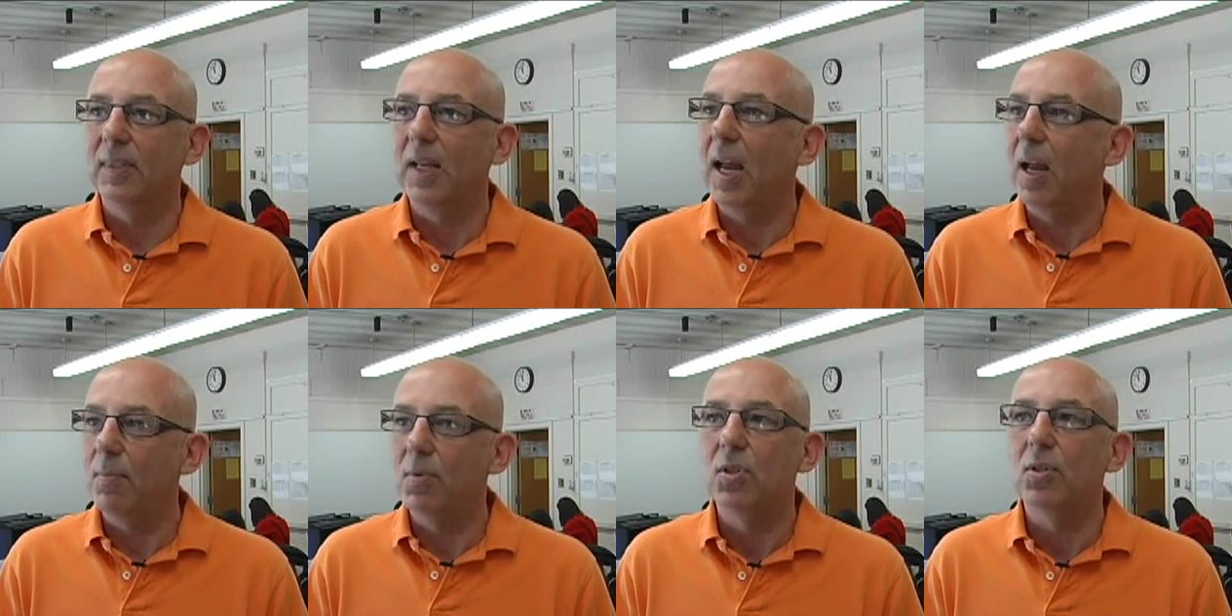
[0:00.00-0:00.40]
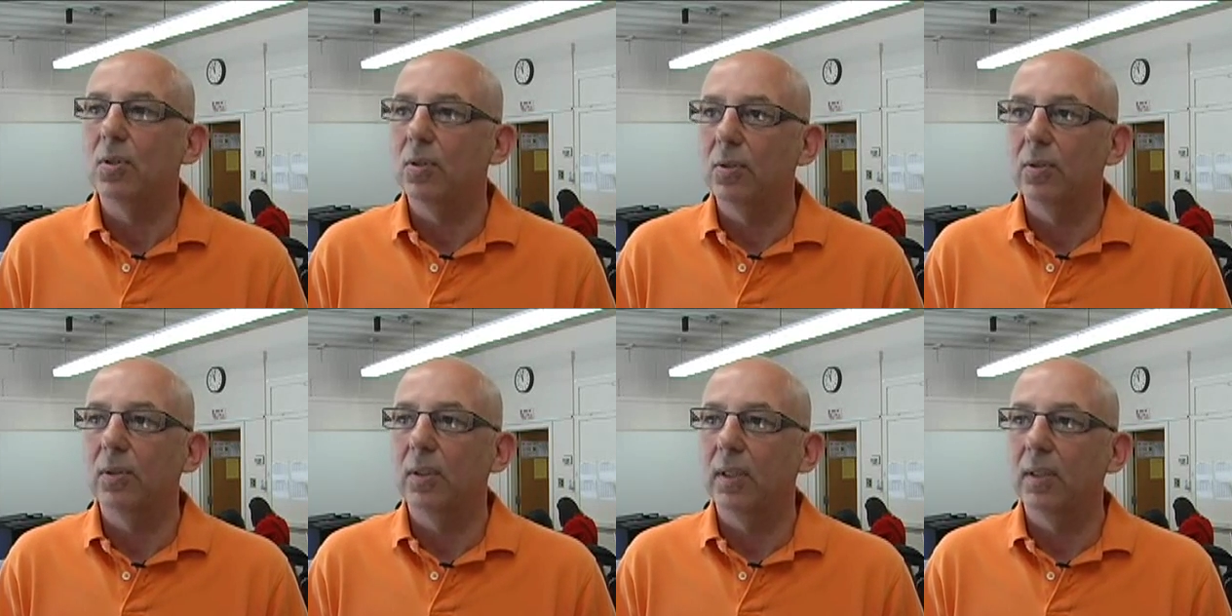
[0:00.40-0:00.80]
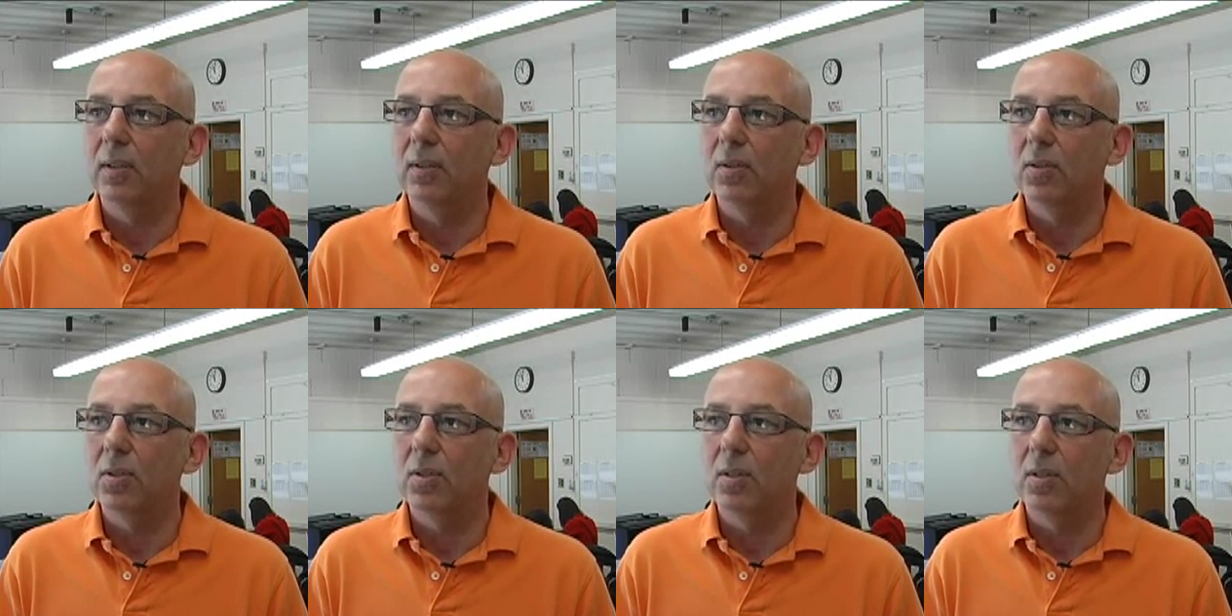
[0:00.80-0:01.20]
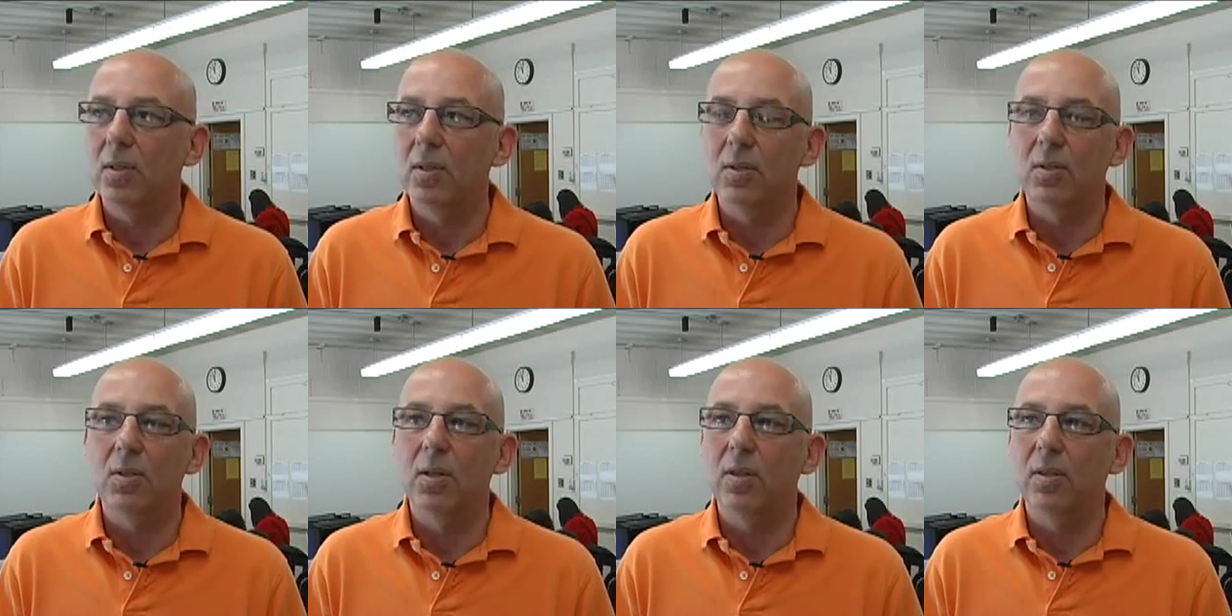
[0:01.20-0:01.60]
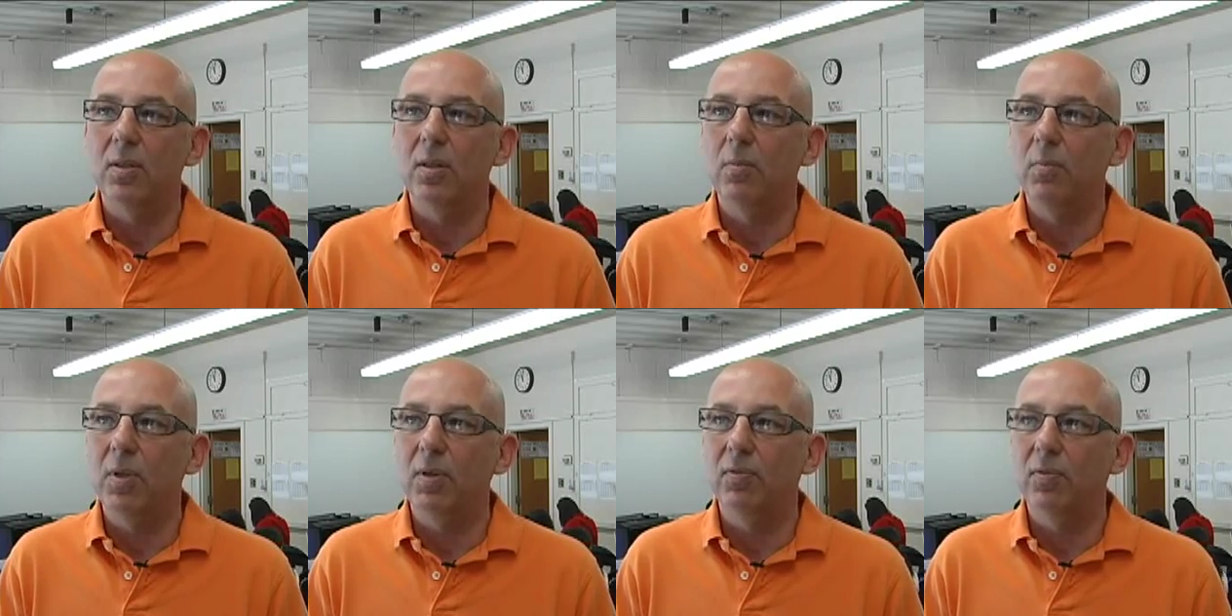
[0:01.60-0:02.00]
Absolutely. There's, there's
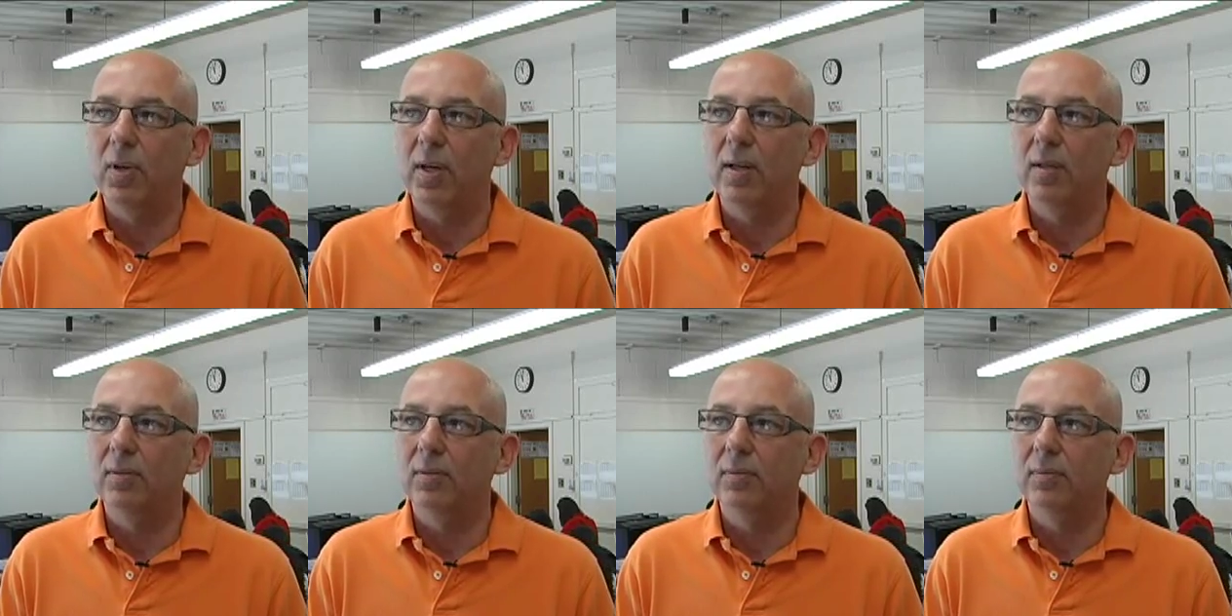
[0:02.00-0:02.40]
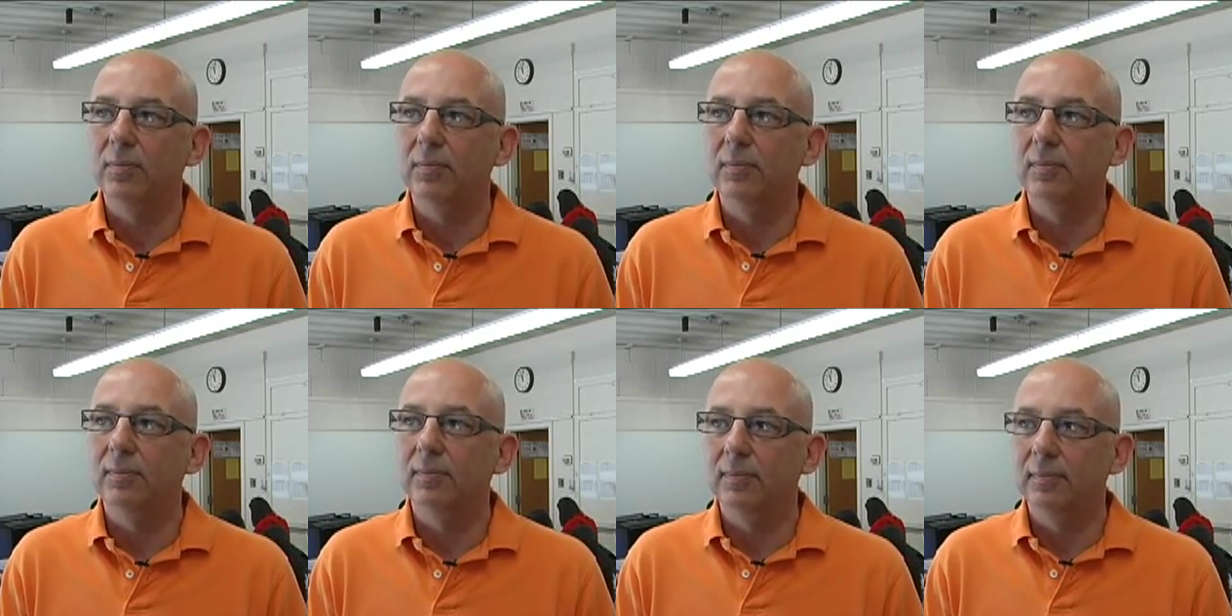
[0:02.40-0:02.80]
nothing to be afraid of.